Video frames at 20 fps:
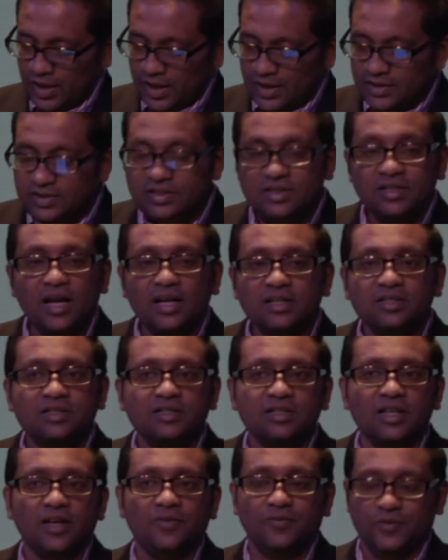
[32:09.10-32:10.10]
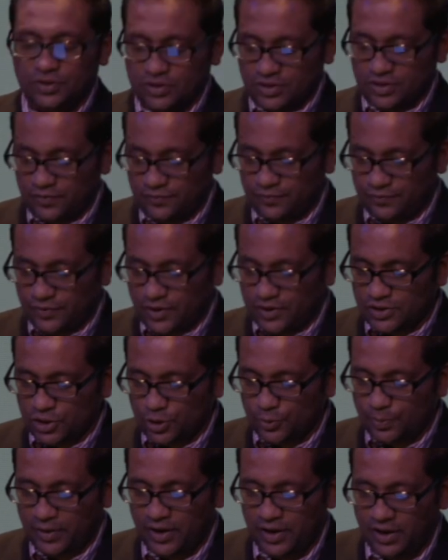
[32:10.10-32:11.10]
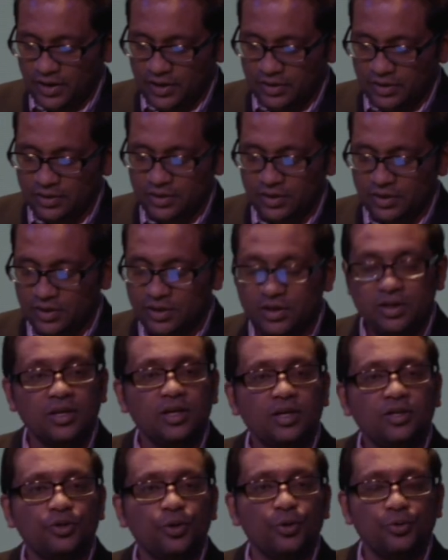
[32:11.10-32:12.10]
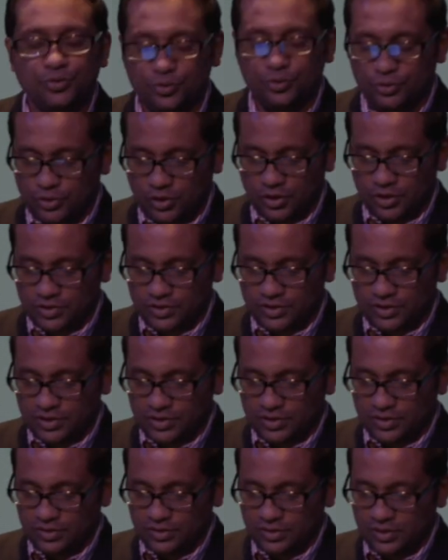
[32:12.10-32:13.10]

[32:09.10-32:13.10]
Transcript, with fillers: It's not safe to confront our pain and those who caused it.